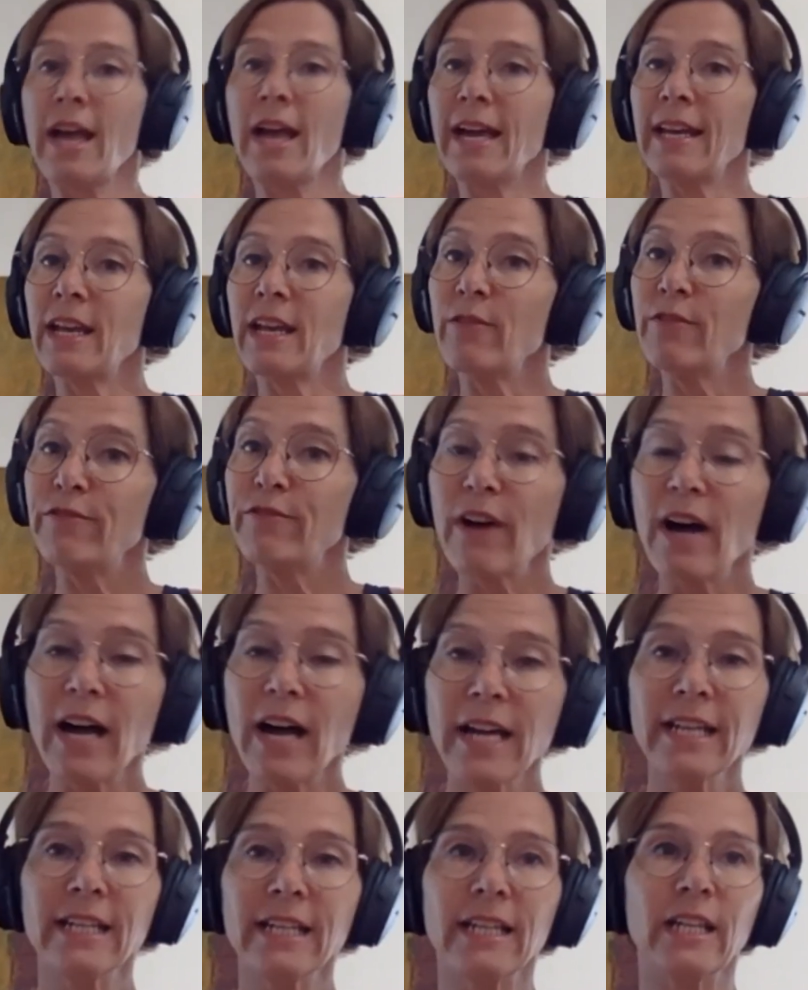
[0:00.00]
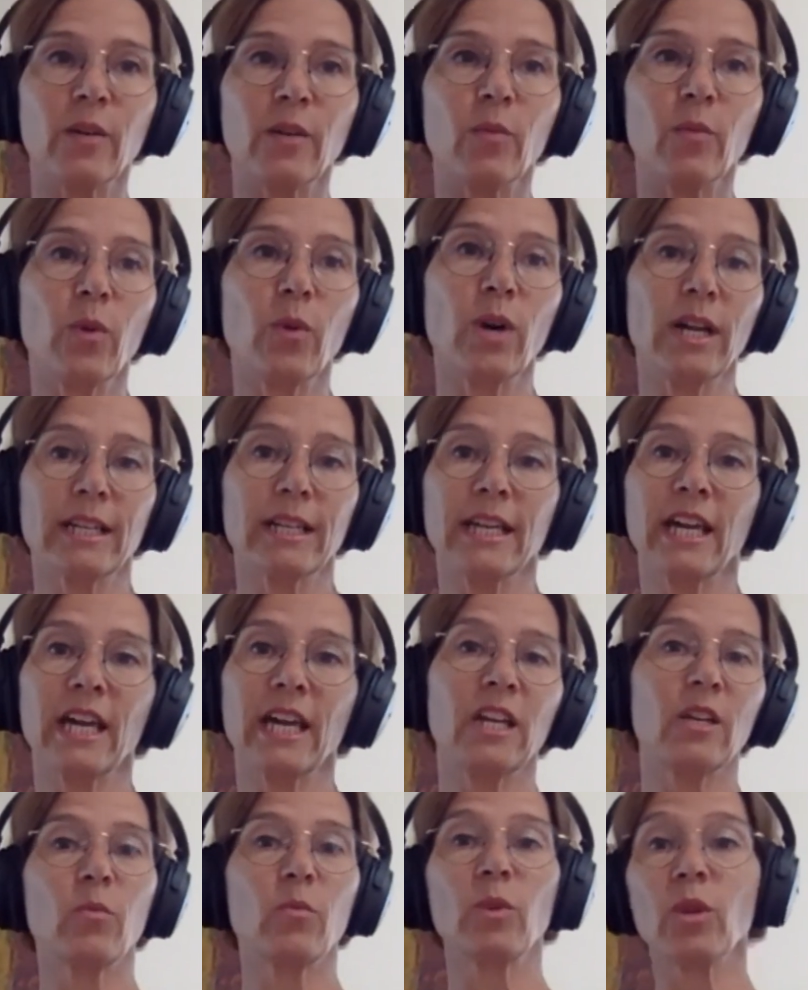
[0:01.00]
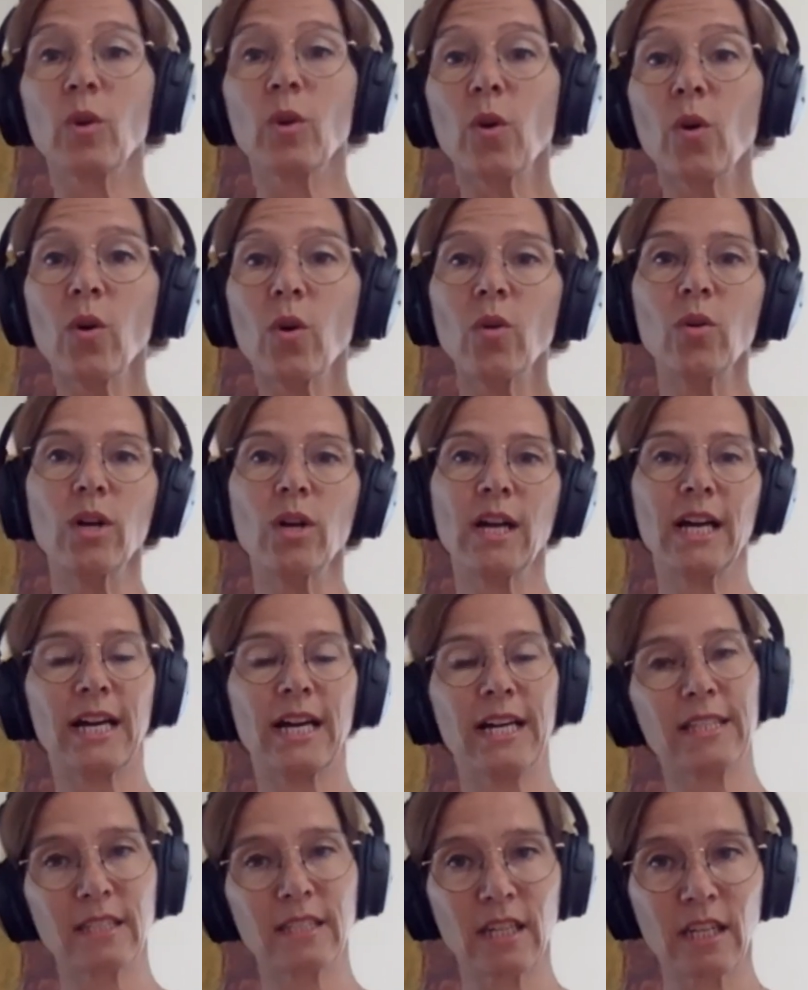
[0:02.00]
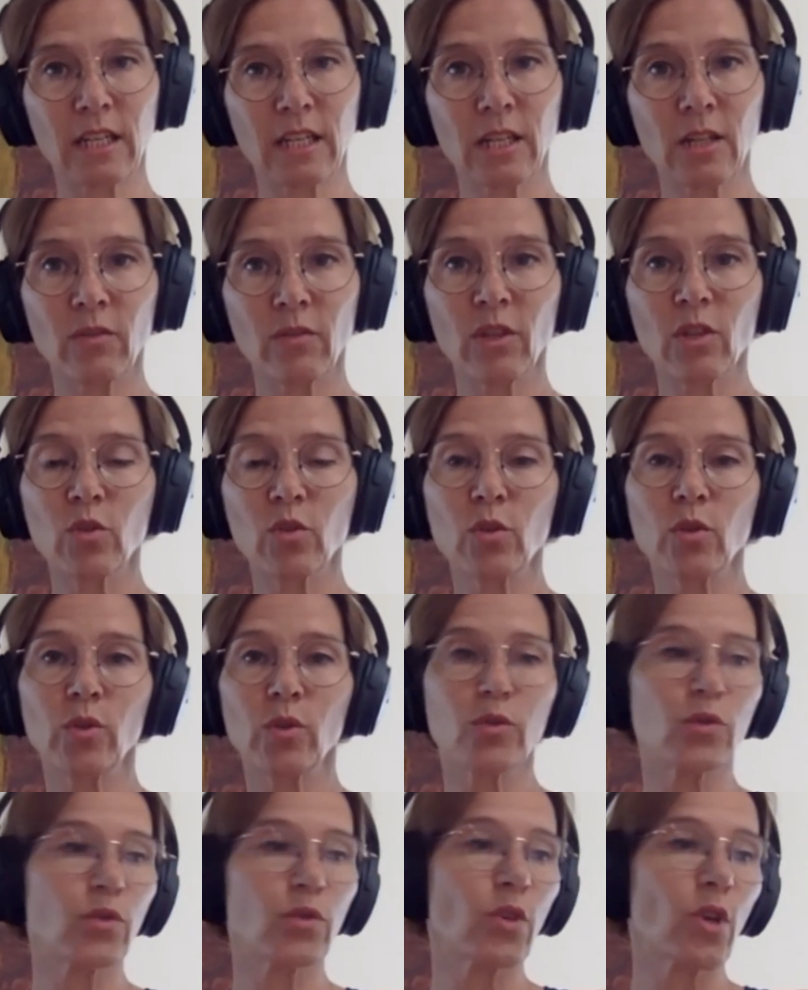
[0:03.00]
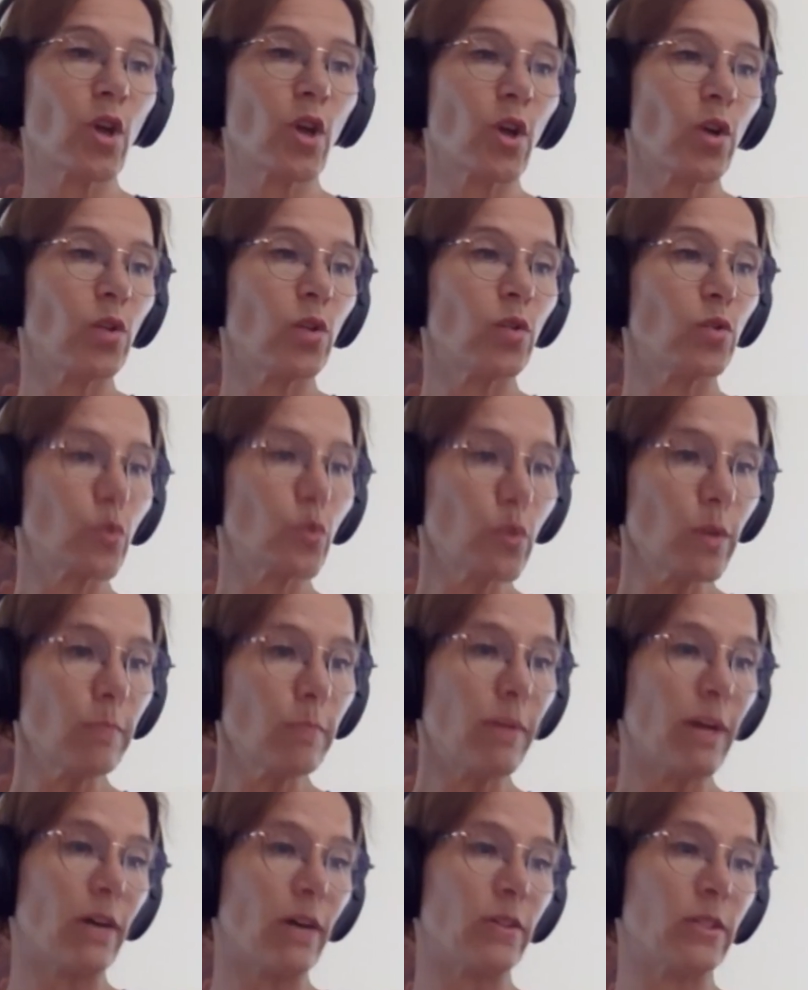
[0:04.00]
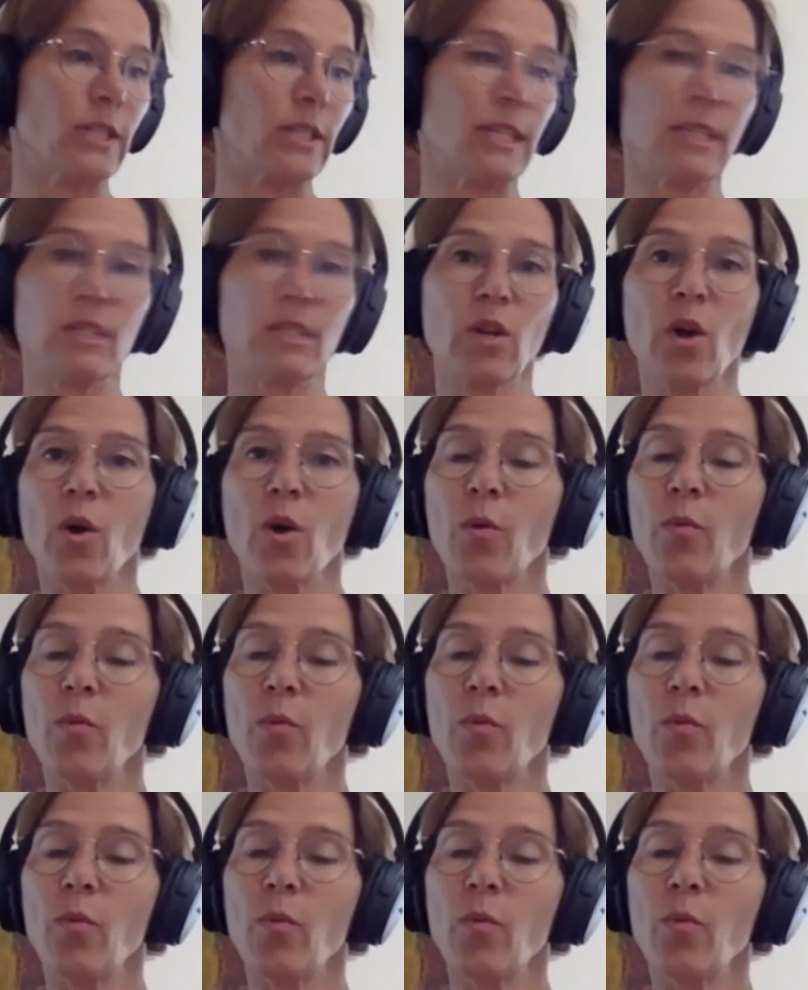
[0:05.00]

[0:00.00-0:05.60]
And then finally, what can we all as individuals do about it?